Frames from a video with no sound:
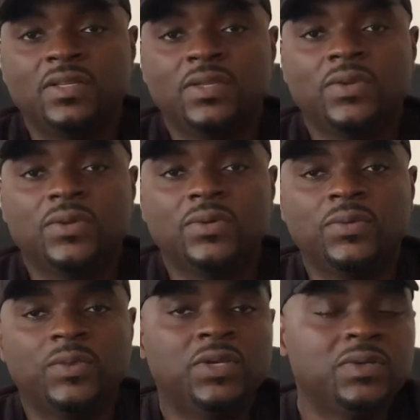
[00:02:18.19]
You know,
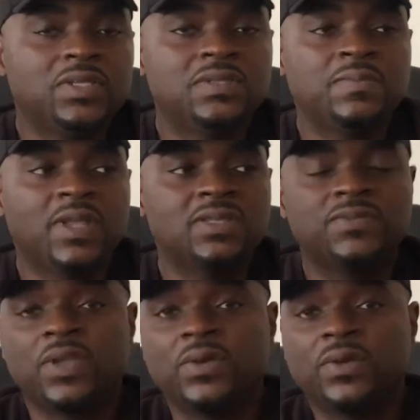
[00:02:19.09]
we know this man's
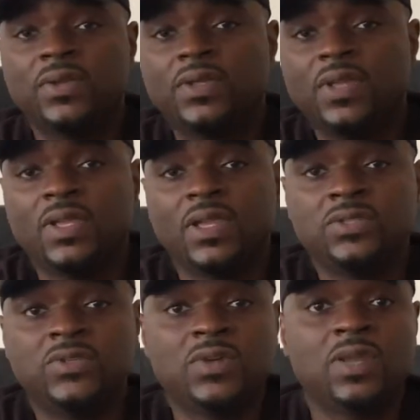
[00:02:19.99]
record,
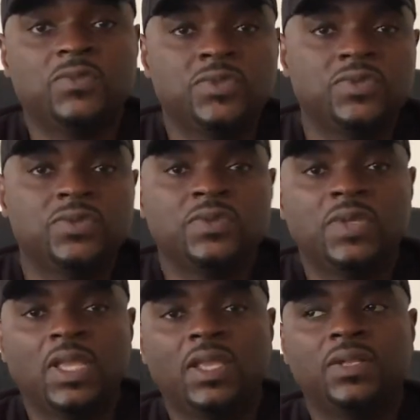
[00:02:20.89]
John Amuzu,
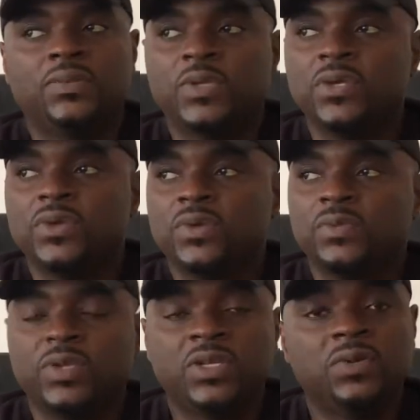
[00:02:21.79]
and we know
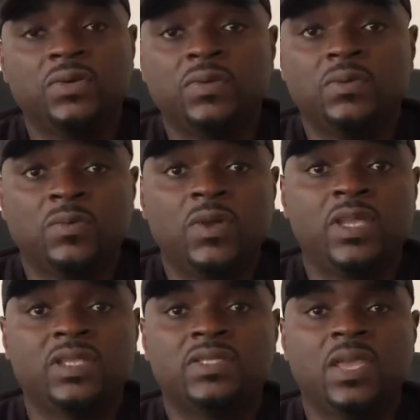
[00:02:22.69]
what
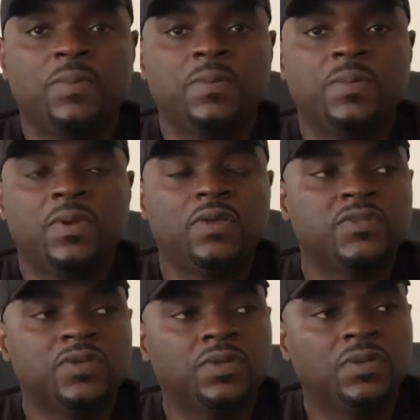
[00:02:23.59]
he's capable of,
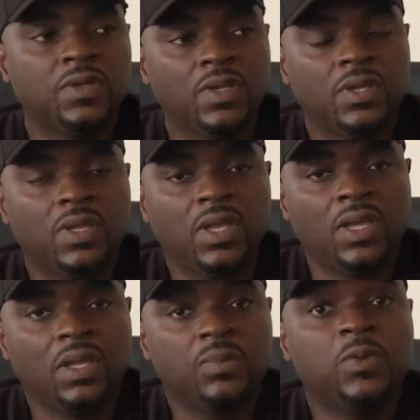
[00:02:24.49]
so
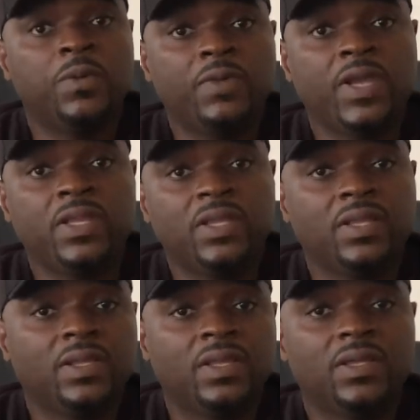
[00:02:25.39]
we'll be ready.
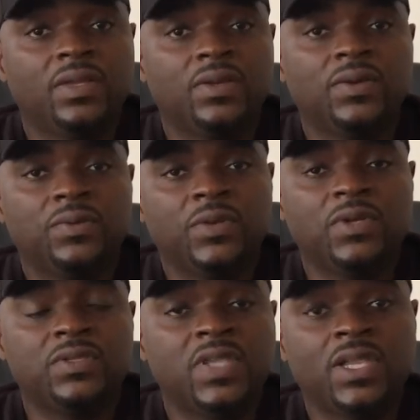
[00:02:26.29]
You know, we're
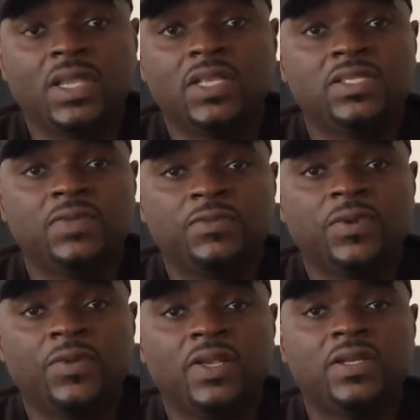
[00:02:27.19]
not taking anything for
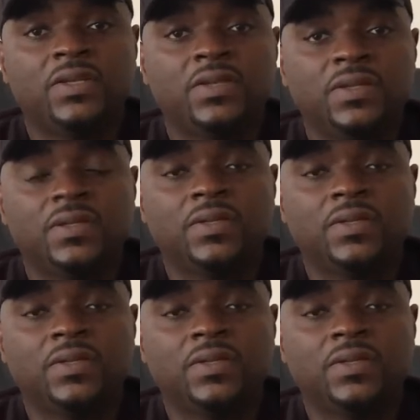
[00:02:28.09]
granted.